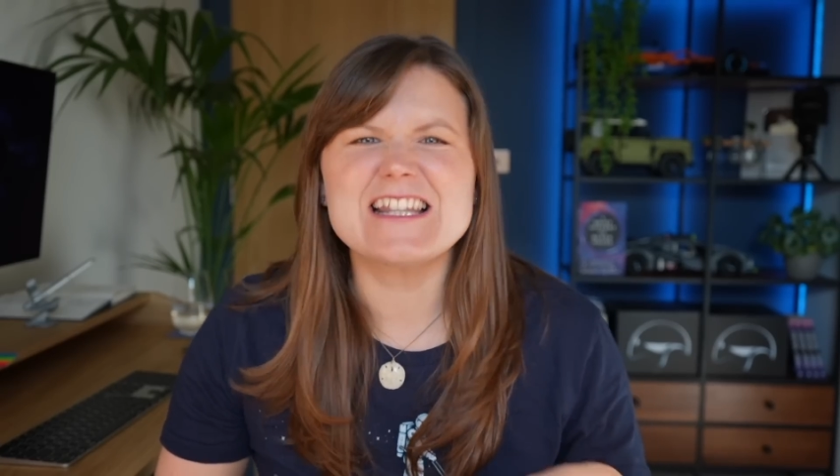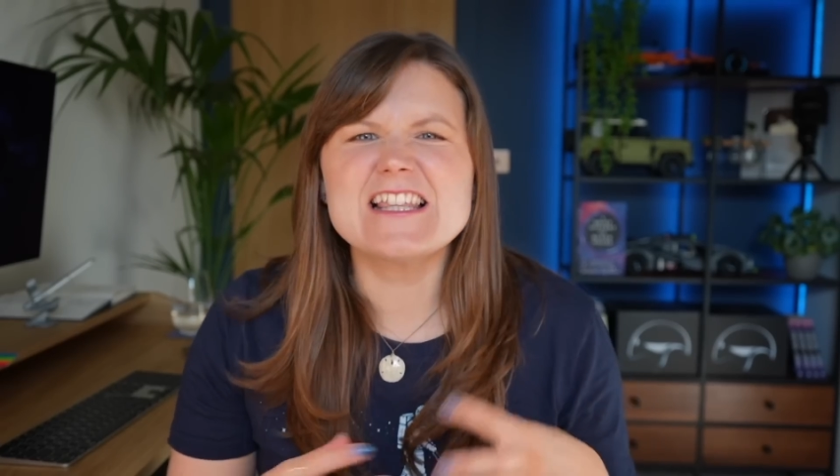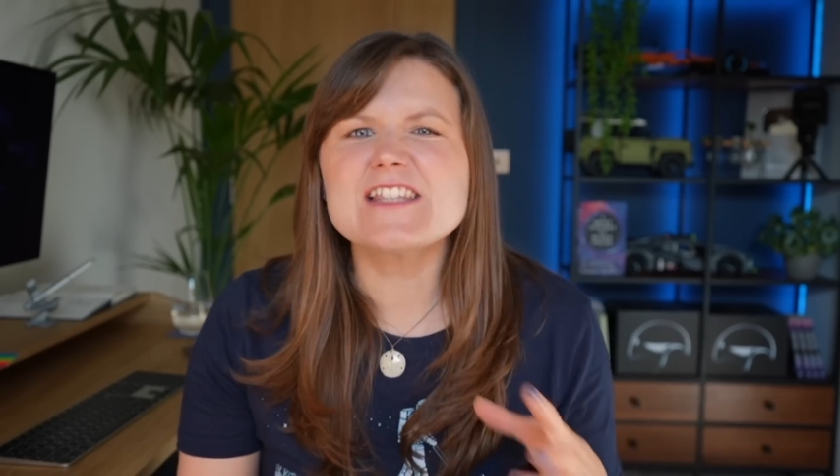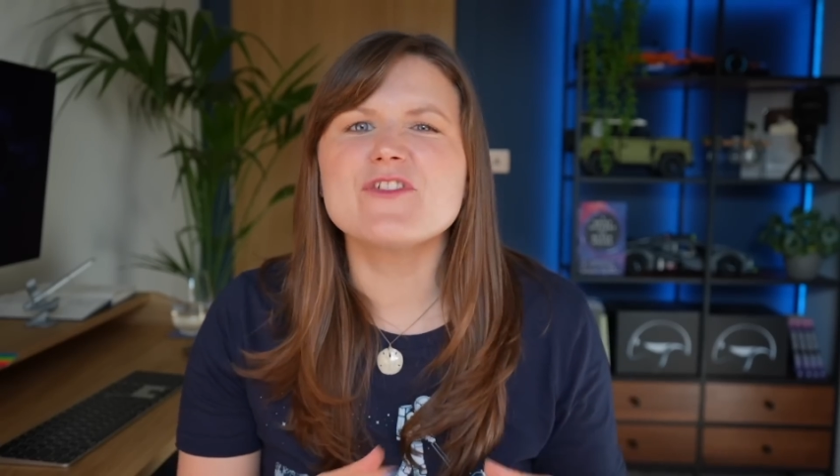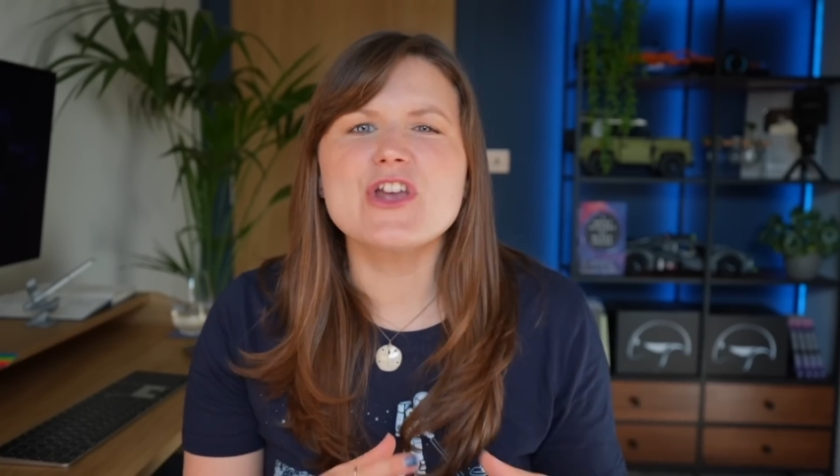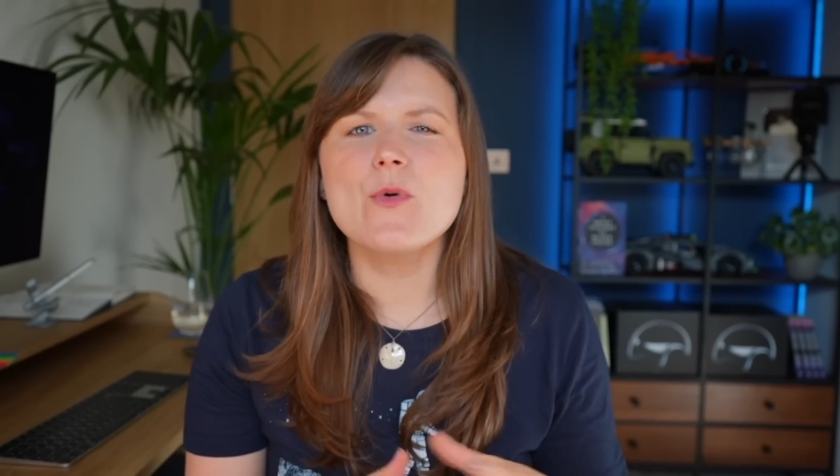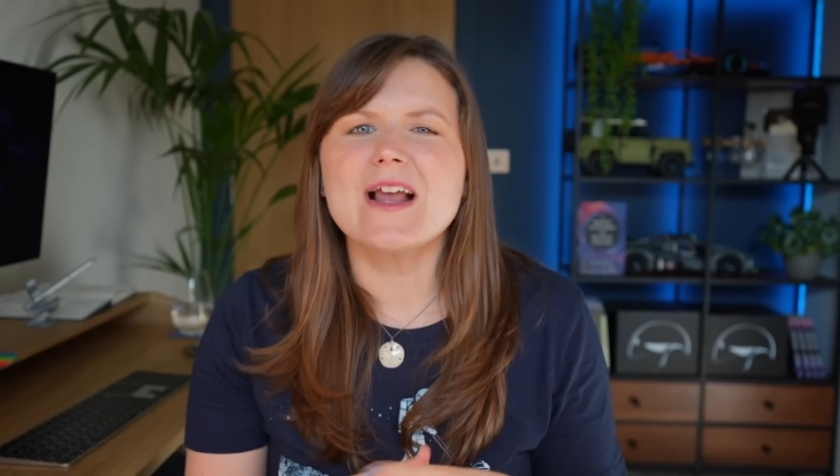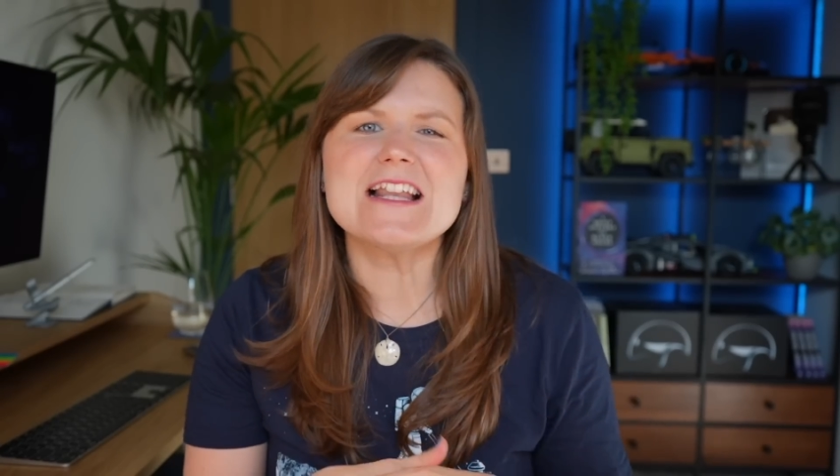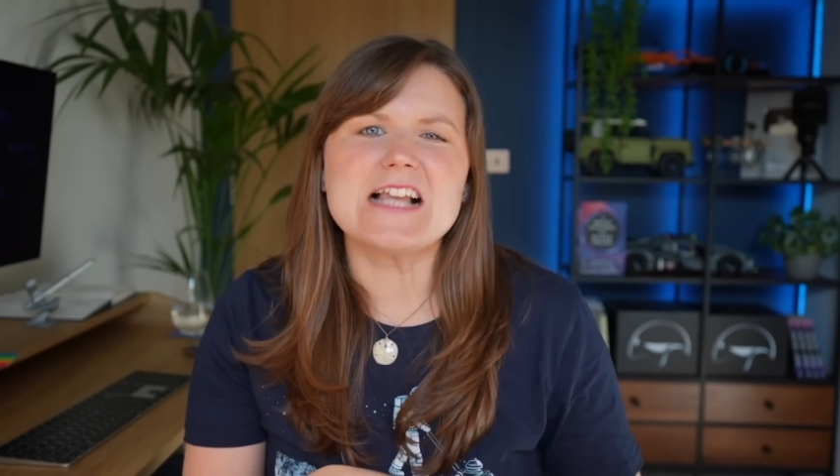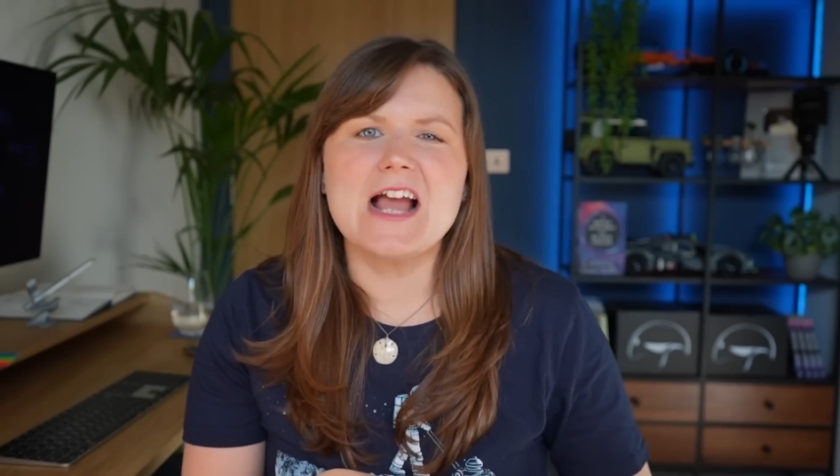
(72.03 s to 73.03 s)
And in this video, we're
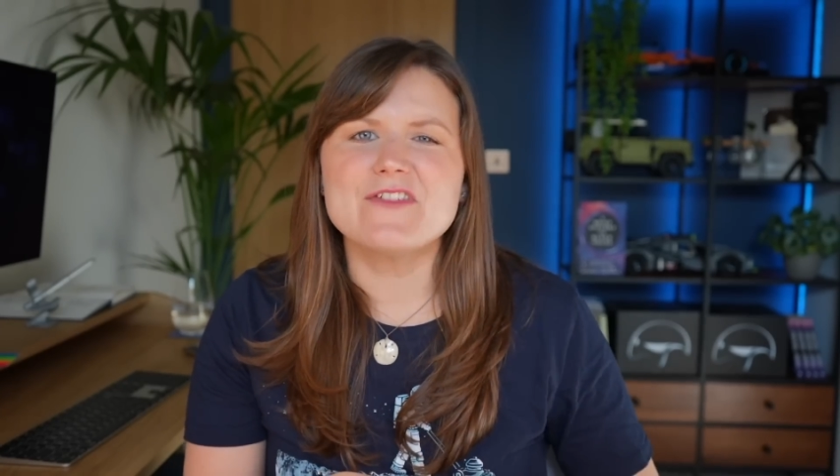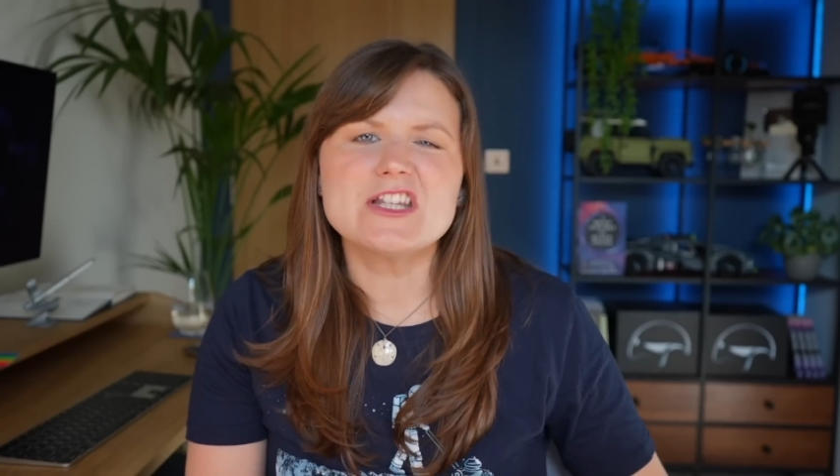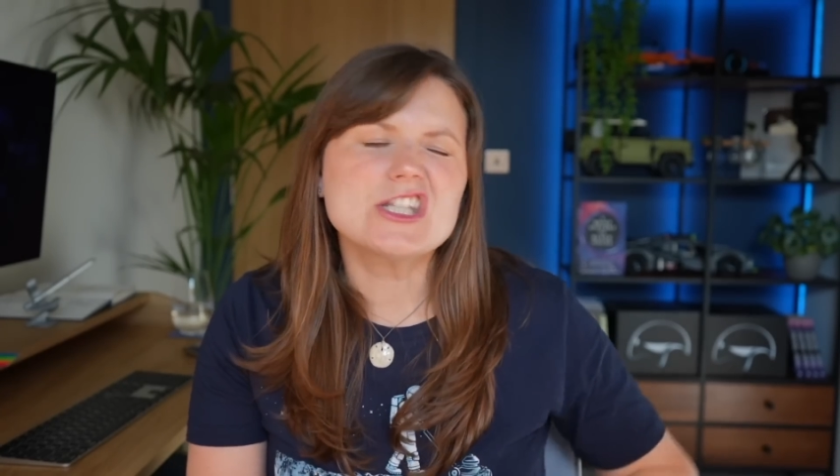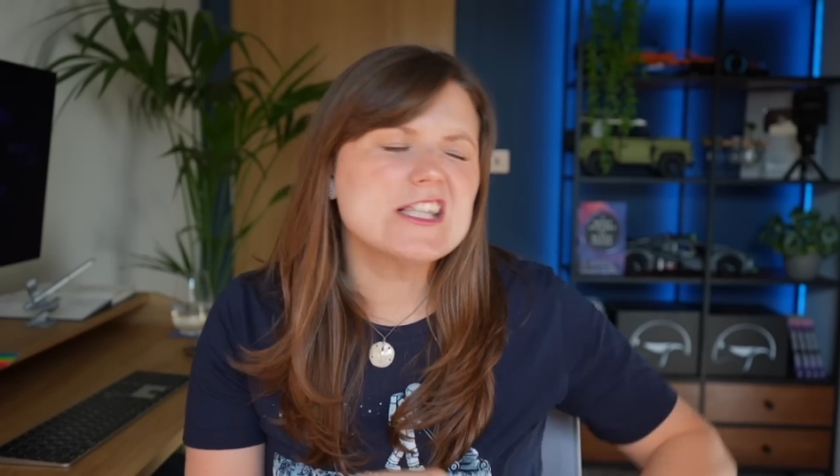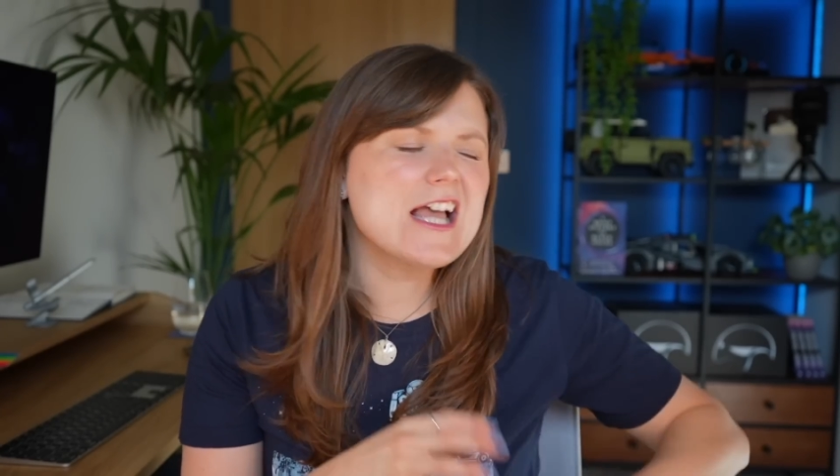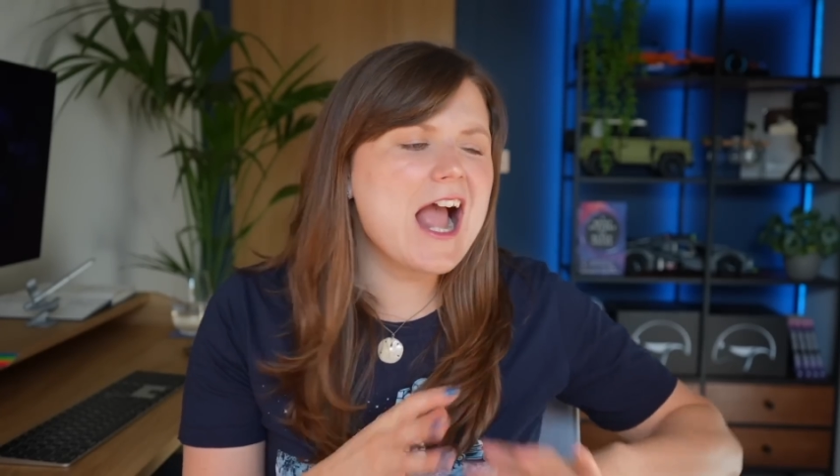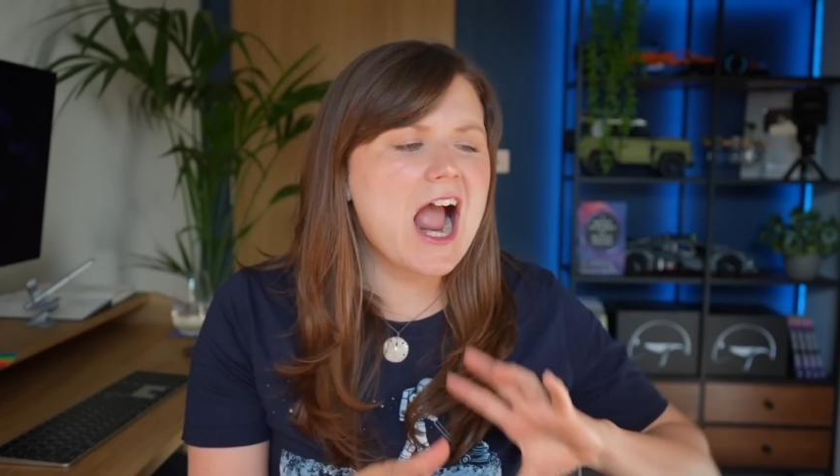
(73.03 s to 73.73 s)
going to dive into the